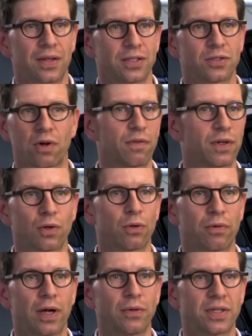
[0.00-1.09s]
there's traffic all
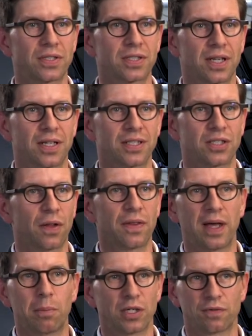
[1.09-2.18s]
around us, and it's not
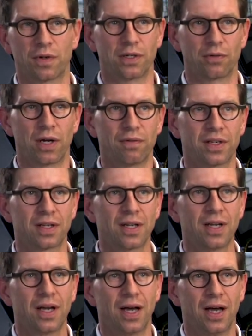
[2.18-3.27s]
that much fun driving.
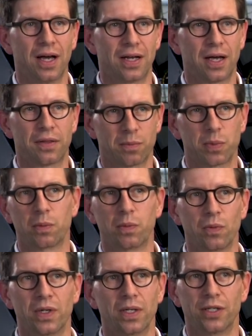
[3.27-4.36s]
And I think people
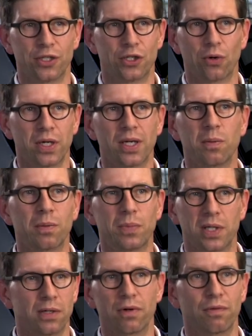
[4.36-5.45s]
will enjoy
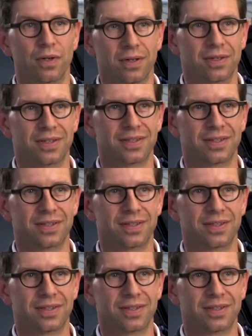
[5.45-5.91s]
being driven.